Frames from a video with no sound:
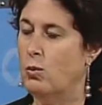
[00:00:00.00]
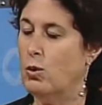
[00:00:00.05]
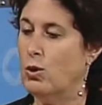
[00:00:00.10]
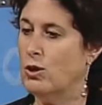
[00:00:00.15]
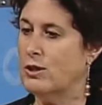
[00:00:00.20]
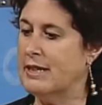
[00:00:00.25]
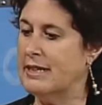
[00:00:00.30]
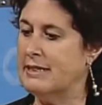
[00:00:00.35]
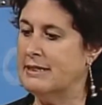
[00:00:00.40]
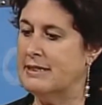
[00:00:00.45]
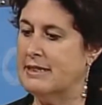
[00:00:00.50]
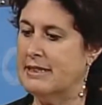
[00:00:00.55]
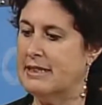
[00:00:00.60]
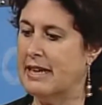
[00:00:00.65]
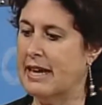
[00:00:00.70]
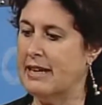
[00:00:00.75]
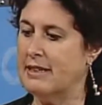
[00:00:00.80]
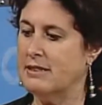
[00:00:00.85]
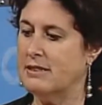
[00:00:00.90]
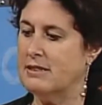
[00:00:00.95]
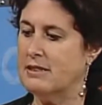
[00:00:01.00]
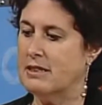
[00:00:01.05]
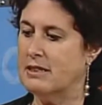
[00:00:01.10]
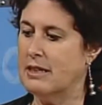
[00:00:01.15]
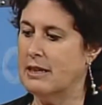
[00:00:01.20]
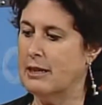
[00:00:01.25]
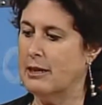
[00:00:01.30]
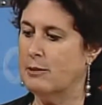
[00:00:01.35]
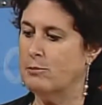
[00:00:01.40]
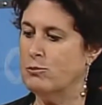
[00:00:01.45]
working to get
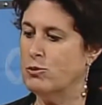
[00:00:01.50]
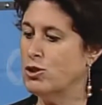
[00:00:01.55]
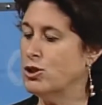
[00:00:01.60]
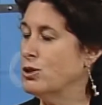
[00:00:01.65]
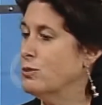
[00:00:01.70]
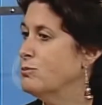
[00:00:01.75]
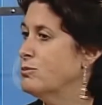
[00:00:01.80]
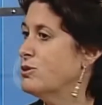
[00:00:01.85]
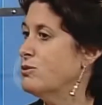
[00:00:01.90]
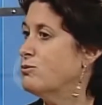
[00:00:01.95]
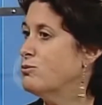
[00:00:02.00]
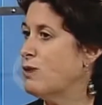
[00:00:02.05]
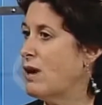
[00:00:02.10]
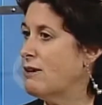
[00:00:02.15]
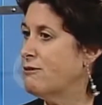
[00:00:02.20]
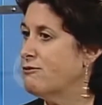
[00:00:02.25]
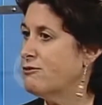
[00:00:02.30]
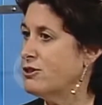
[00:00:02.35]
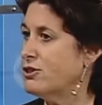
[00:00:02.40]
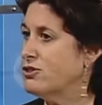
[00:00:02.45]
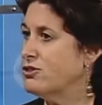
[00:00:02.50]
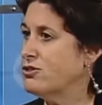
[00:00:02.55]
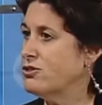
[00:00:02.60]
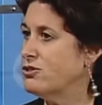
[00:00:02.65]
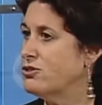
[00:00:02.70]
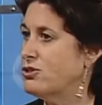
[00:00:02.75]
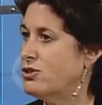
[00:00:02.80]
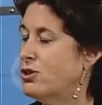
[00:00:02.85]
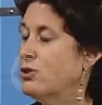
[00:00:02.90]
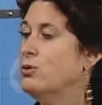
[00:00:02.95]
terms of
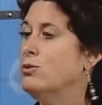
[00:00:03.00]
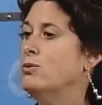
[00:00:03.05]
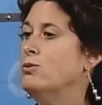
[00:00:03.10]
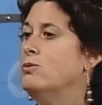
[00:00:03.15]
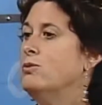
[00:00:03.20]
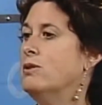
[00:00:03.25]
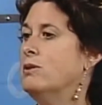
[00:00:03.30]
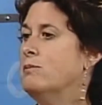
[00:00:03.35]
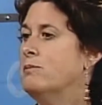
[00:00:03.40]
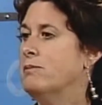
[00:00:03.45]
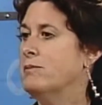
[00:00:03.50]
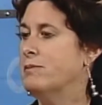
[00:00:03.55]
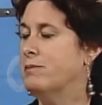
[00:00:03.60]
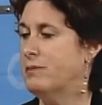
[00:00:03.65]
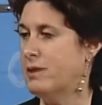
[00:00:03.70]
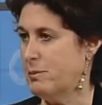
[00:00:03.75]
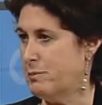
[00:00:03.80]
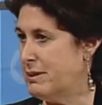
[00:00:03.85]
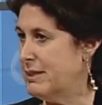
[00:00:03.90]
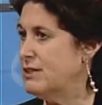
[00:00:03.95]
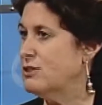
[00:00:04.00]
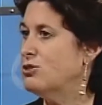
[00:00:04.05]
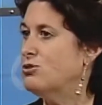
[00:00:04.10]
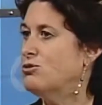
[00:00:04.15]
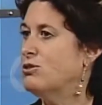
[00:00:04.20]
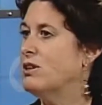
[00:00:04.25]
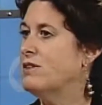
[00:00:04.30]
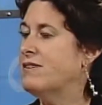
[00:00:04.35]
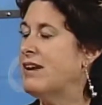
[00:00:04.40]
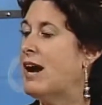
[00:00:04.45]
reference to the
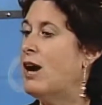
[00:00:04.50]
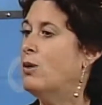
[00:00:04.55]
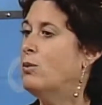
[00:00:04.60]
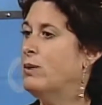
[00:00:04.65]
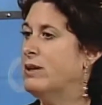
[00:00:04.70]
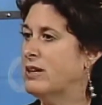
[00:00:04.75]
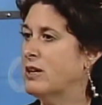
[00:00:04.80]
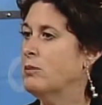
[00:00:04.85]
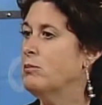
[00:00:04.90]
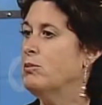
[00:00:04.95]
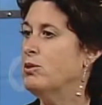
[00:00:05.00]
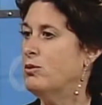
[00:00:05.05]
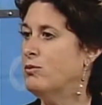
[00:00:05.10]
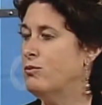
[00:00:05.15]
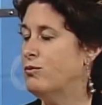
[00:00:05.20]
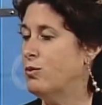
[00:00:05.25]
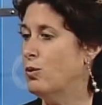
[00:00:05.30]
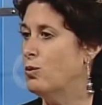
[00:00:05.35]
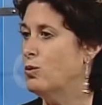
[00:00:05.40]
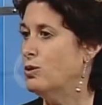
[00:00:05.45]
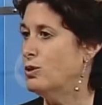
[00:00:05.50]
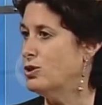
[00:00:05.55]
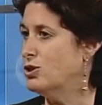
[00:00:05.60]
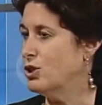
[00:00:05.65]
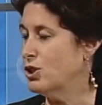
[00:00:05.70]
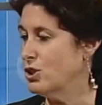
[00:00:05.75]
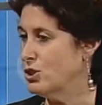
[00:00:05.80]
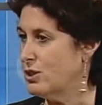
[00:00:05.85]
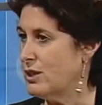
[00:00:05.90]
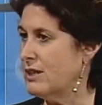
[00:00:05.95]
ministry of how we can move
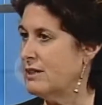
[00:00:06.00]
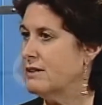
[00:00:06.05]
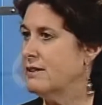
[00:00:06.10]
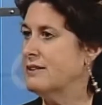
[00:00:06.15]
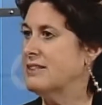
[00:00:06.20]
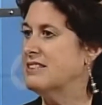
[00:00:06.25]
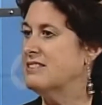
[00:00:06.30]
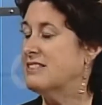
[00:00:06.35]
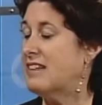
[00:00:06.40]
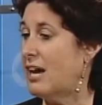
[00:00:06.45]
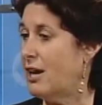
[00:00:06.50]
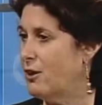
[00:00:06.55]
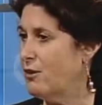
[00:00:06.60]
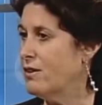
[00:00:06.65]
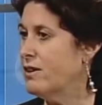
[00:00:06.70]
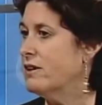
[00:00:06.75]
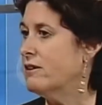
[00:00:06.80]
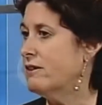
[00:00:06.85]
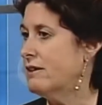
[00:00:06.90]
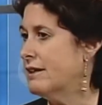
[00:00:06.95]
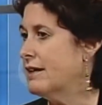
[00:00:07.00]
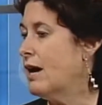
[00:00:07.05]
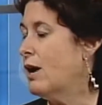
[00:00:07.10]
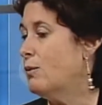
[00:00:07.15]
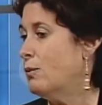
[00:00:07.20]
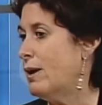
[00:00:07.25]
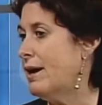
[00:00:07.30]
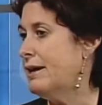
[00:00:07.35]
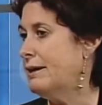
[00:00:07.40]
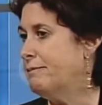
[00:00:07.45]
forward to look at this area in
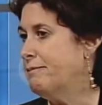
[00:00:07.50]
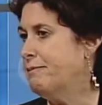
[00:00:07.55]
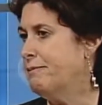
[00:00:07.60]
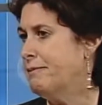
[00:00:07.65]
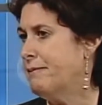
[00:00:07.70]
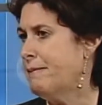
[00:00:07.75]
that way.